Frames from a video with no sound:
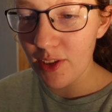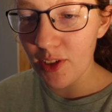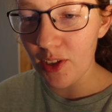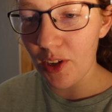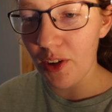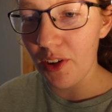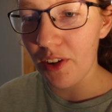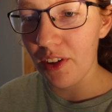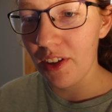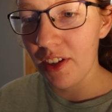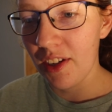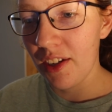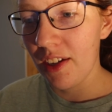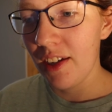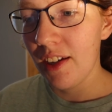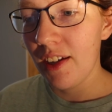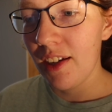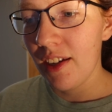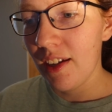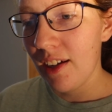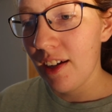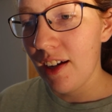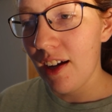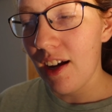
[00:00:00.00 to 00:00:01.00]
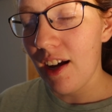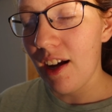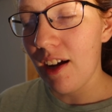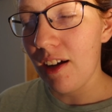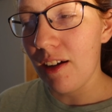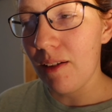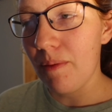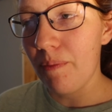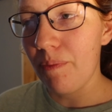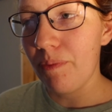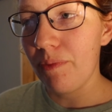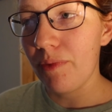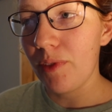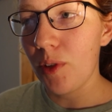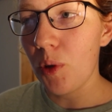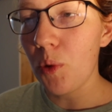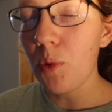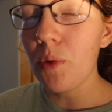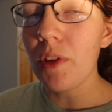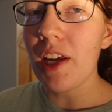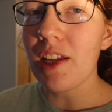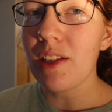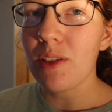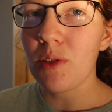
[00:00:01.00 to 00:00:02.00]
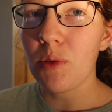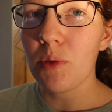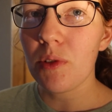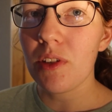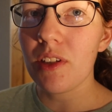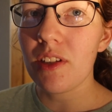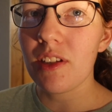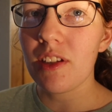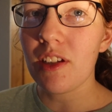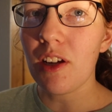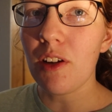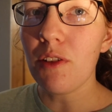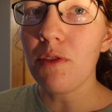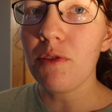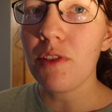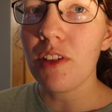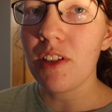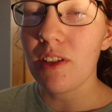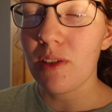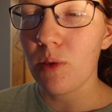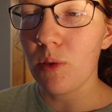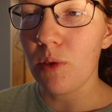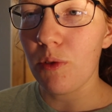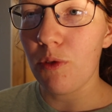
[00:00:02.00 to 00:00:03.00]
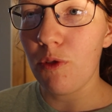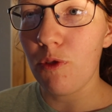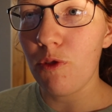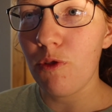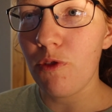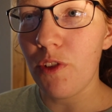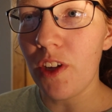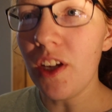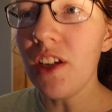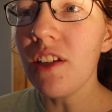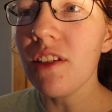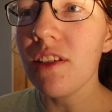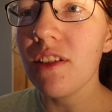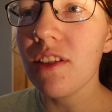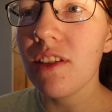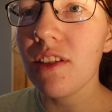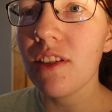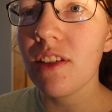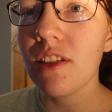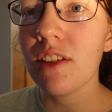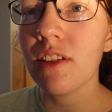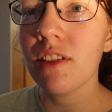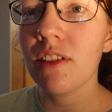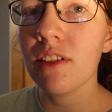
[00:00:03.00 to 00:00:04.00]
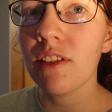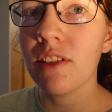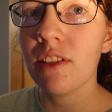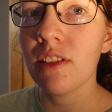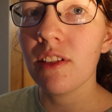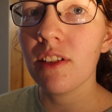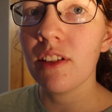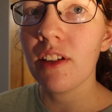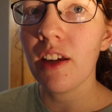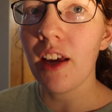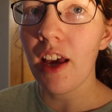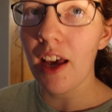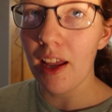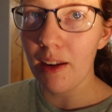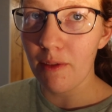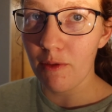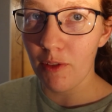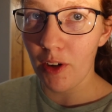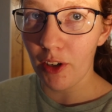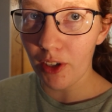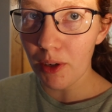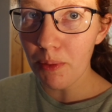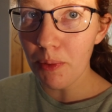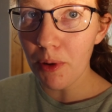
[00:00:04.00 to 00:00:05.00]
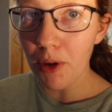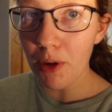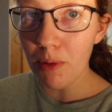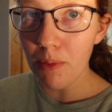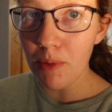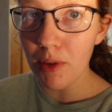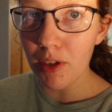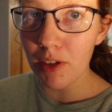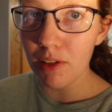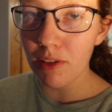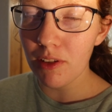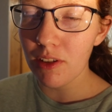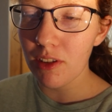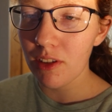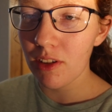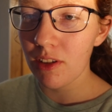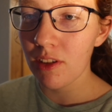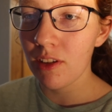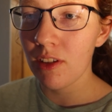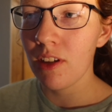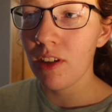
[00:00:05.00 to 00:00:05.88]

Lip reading: So all that sort of stuff that's sort of fixed and very permanent,